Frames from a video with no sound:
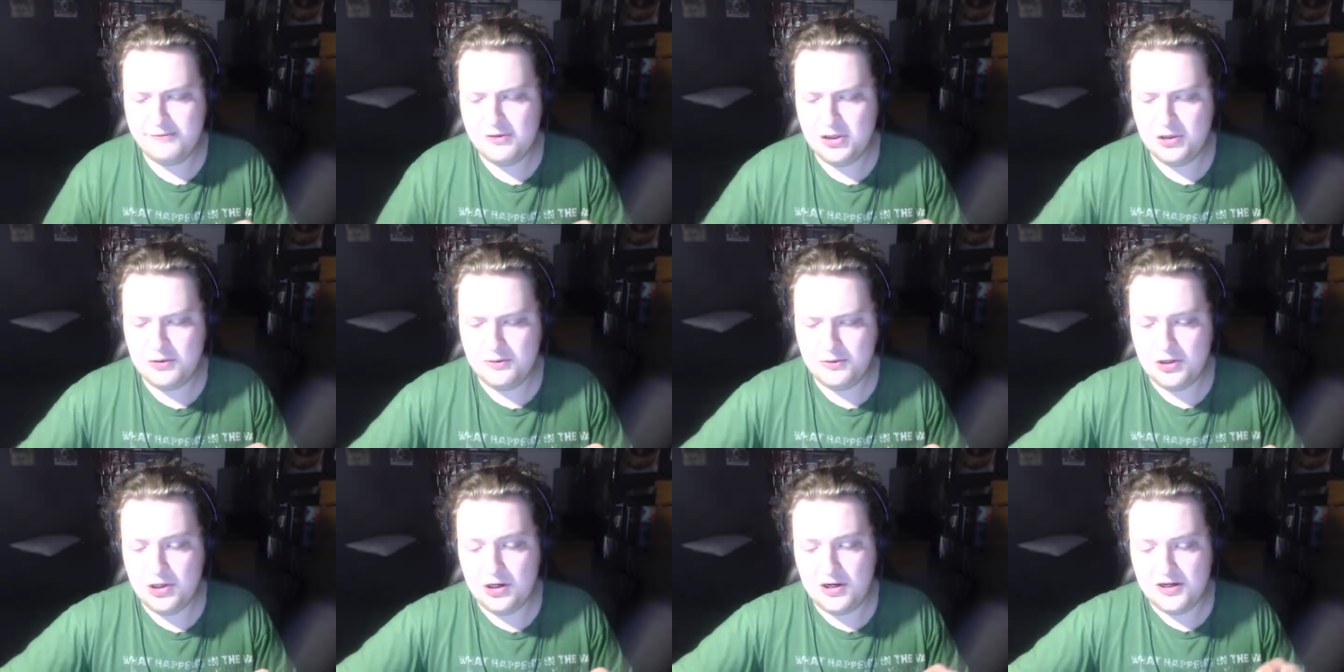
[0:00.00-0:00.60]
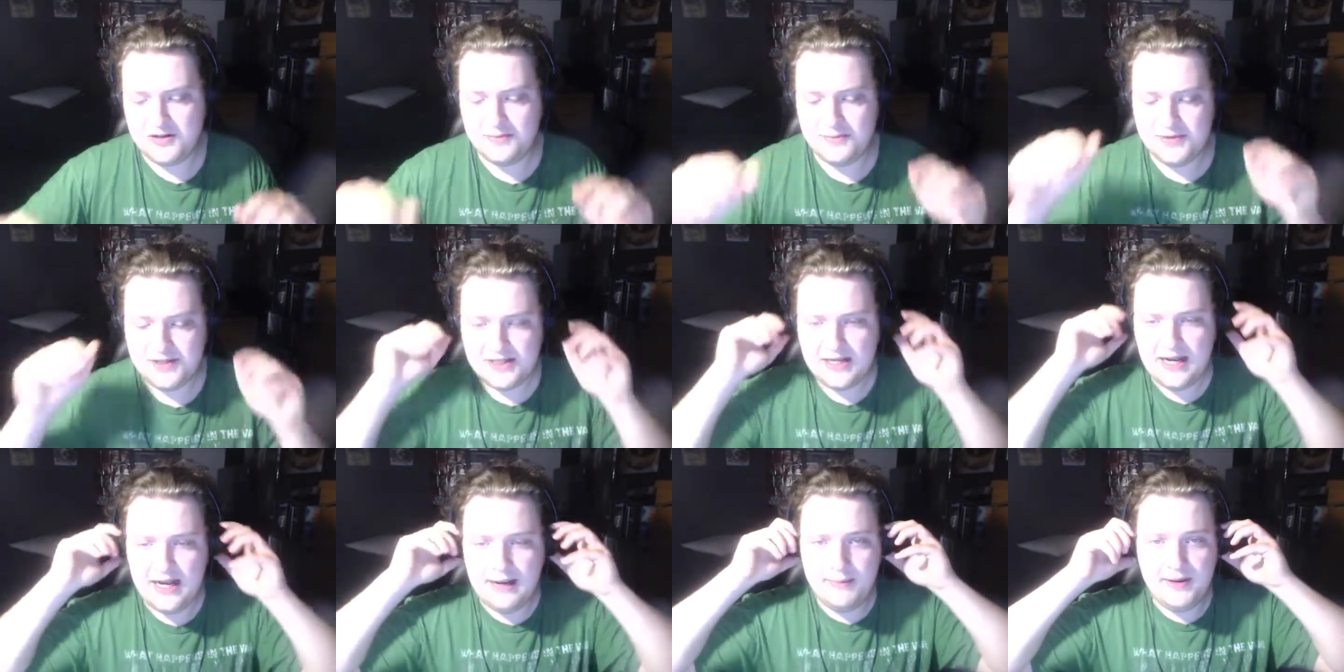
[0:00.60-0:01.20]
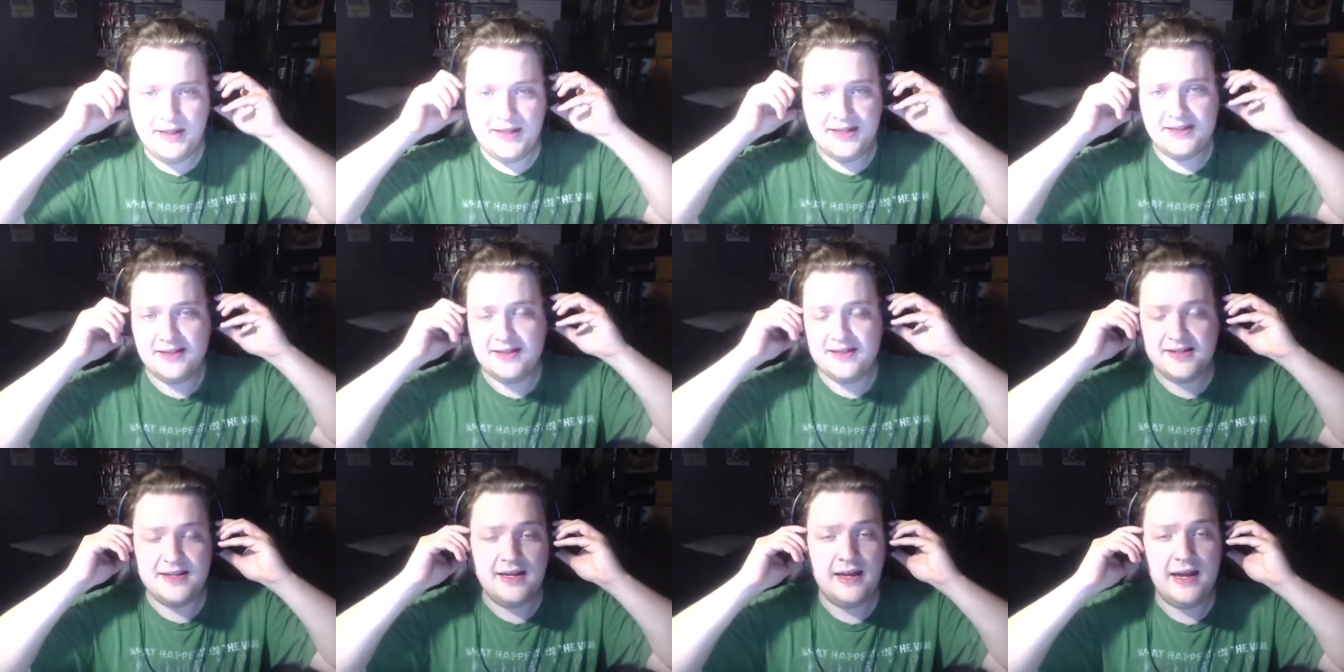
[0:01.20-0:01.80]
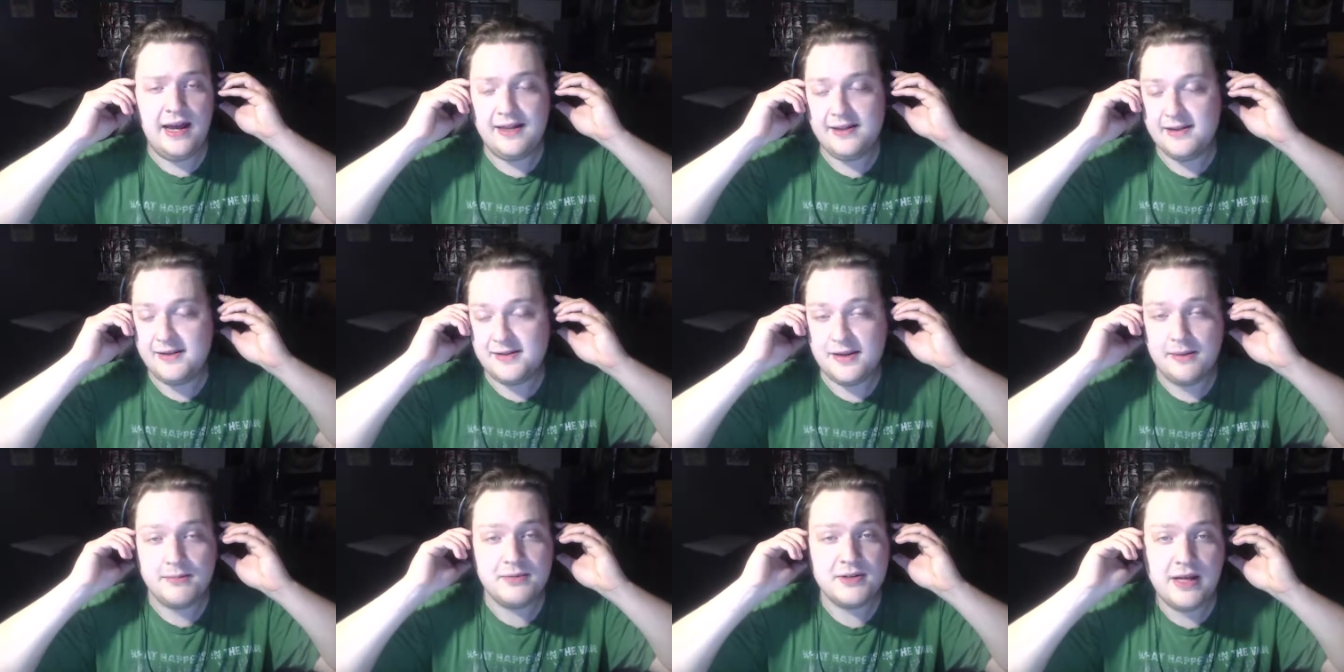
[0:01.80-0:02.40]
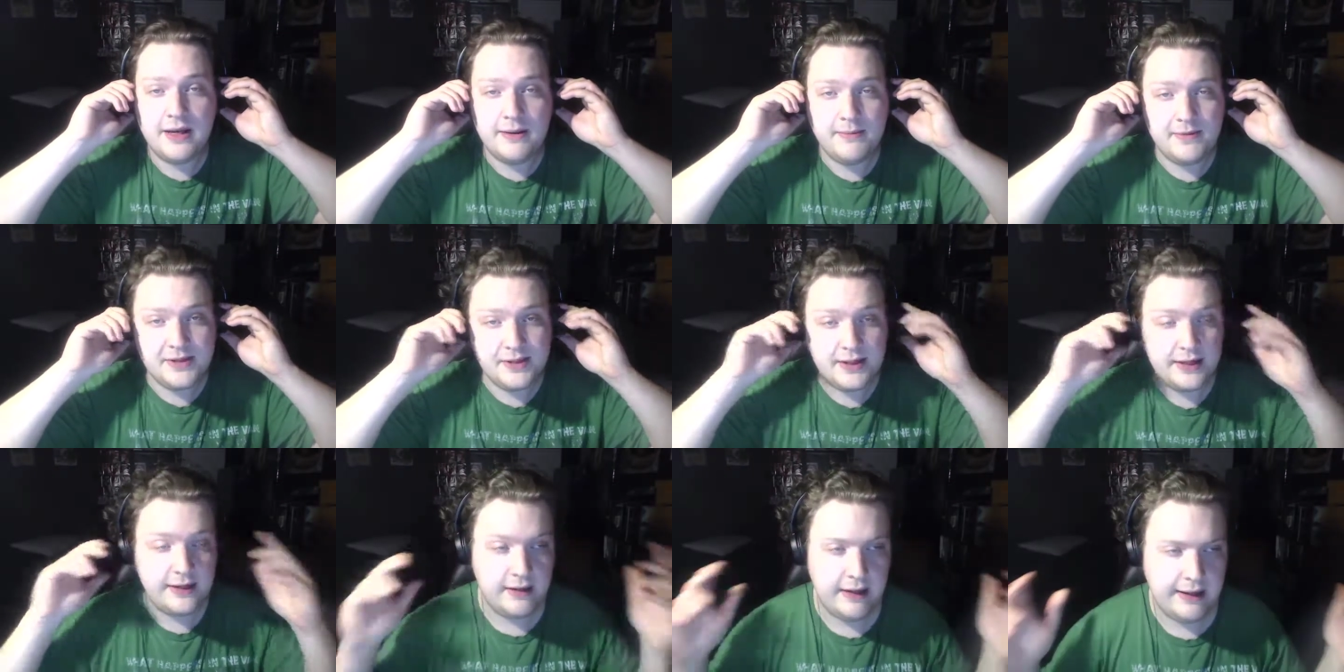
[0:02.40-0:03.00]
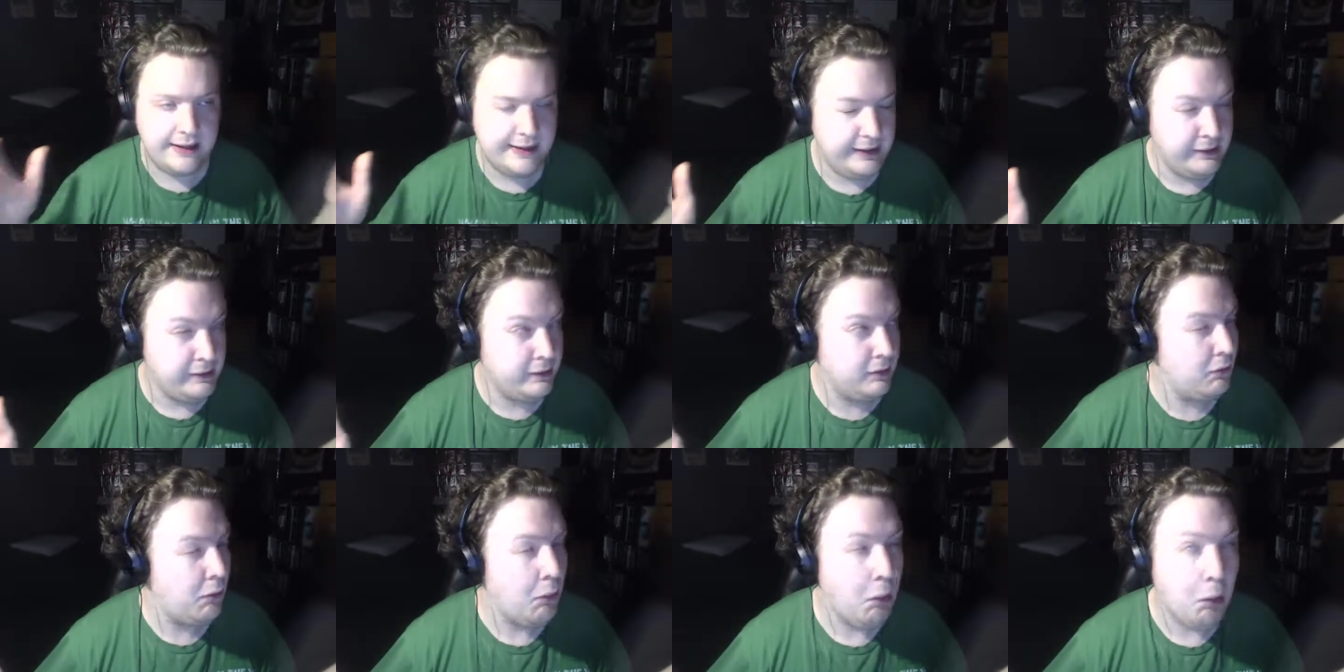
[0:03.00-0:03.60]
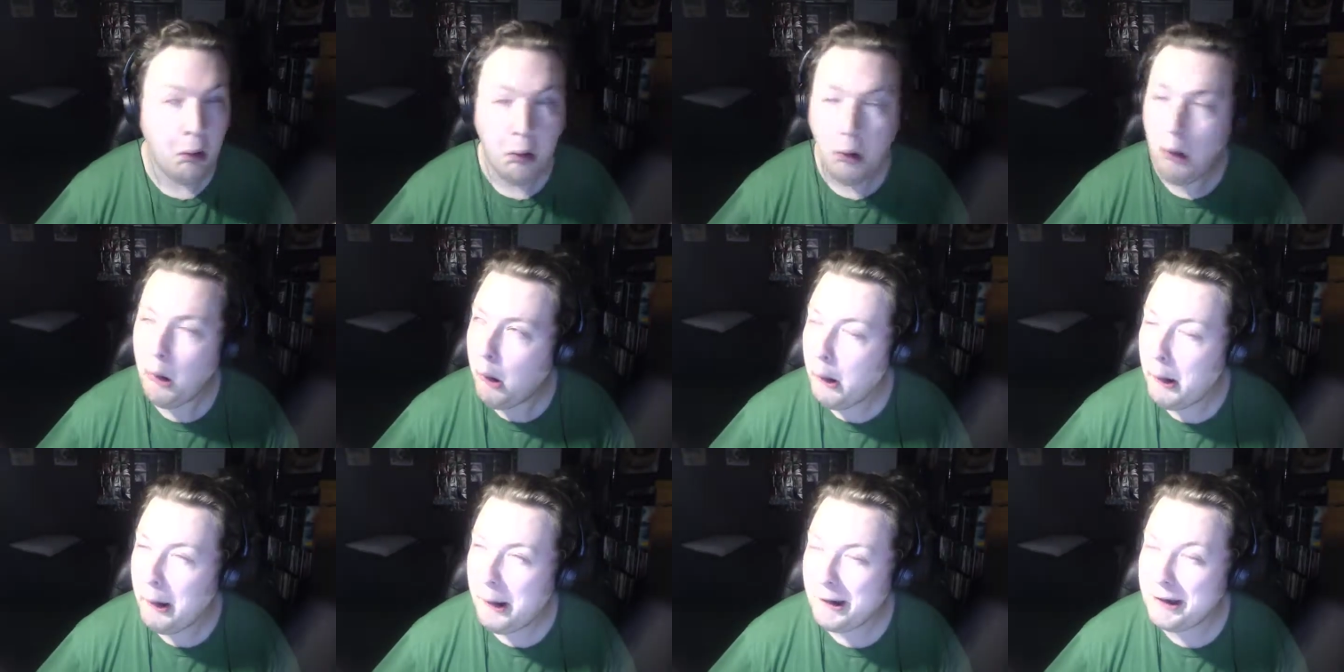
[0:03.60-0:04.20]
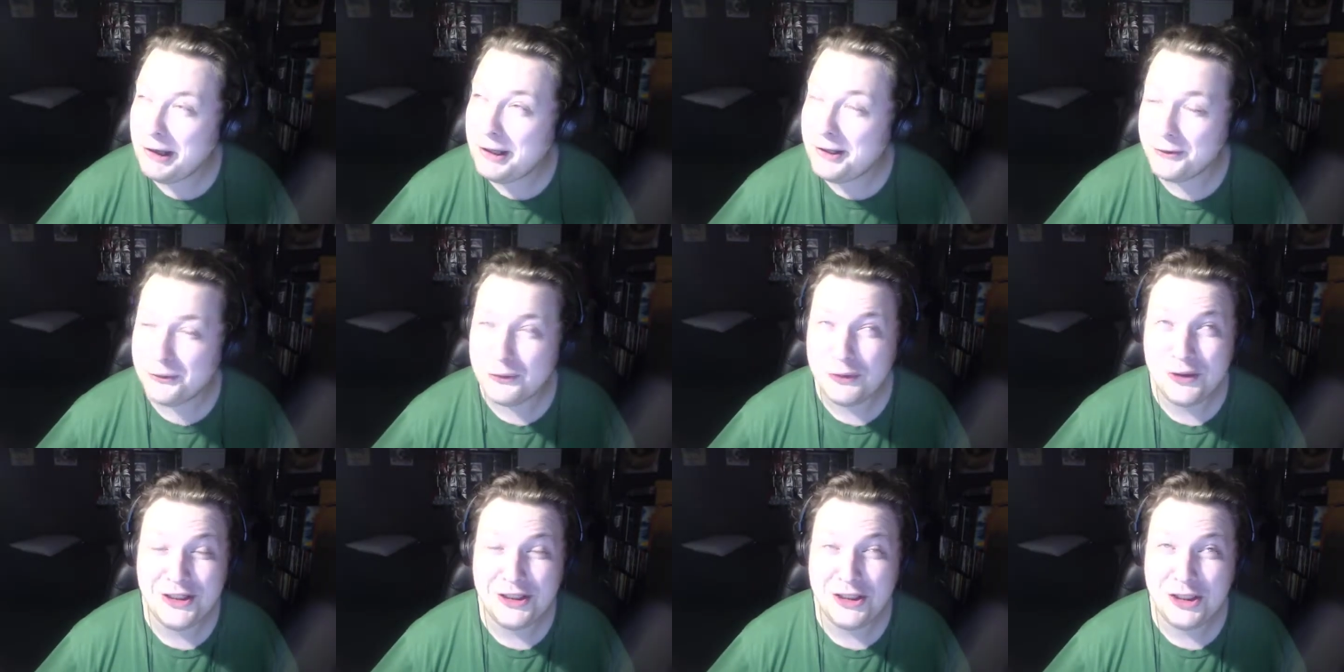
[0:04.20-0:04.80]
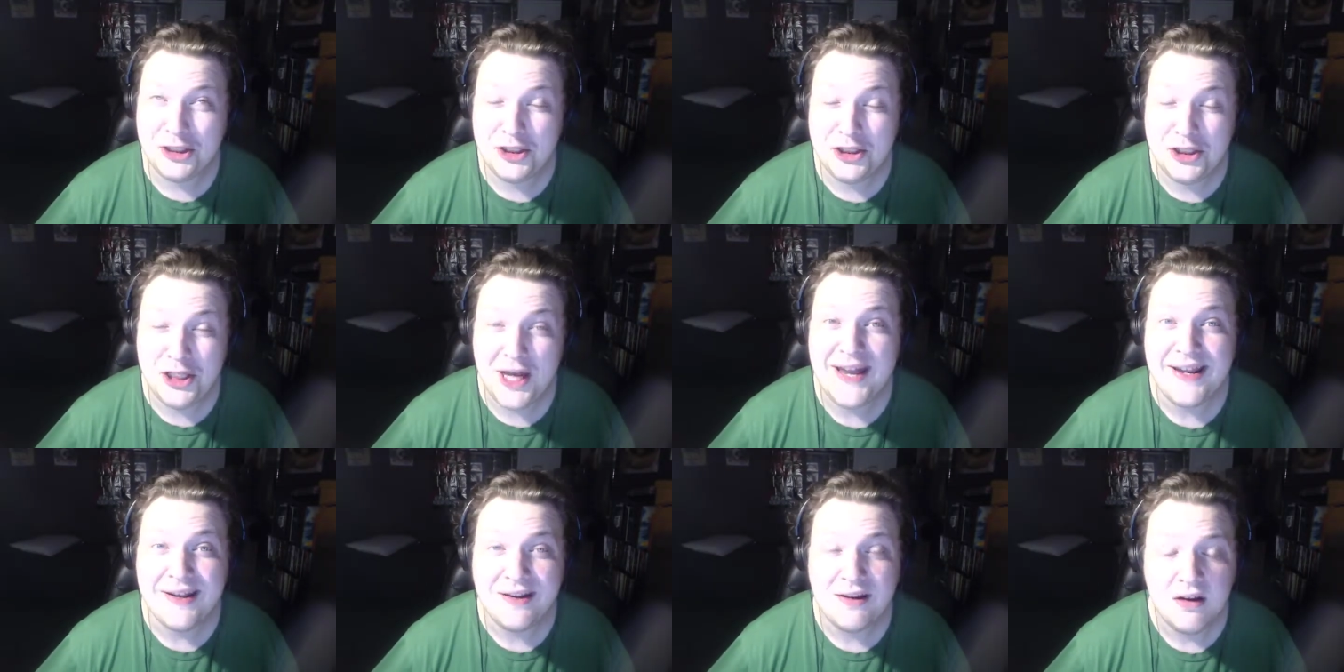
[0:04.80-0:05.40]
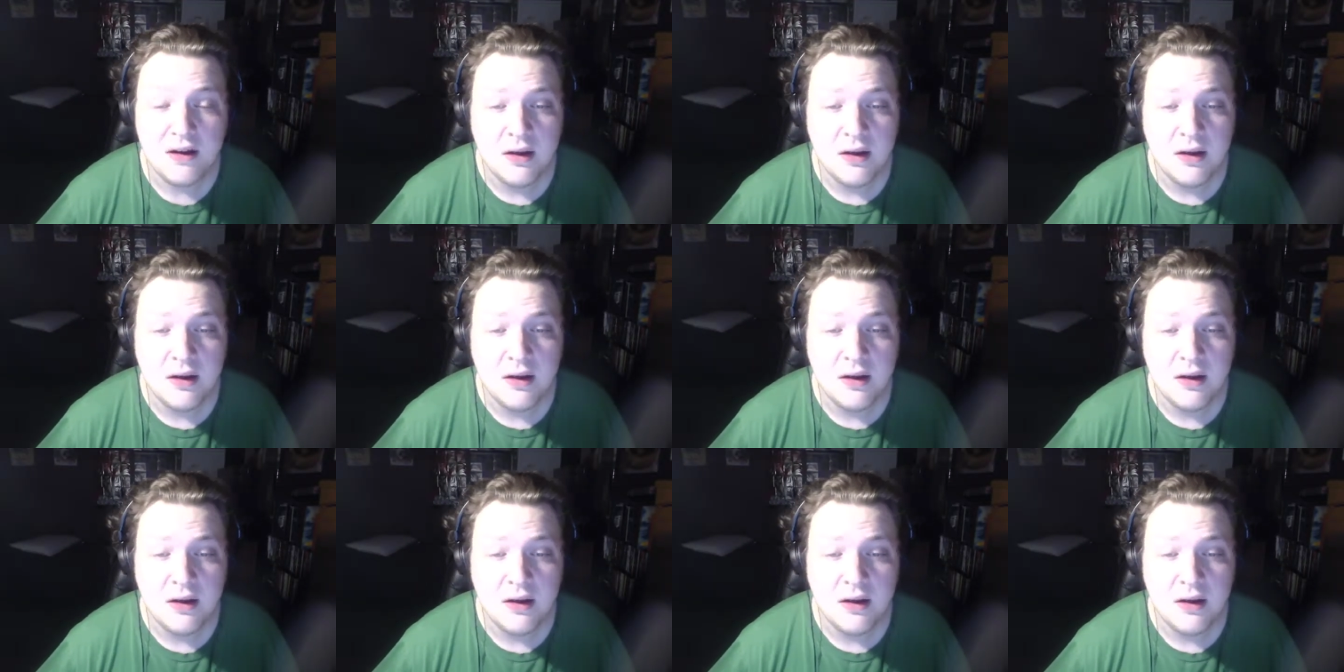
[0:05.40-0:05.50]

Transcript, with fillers: toss them aside, but at the at the same time, it's like I can't, I can't read shit.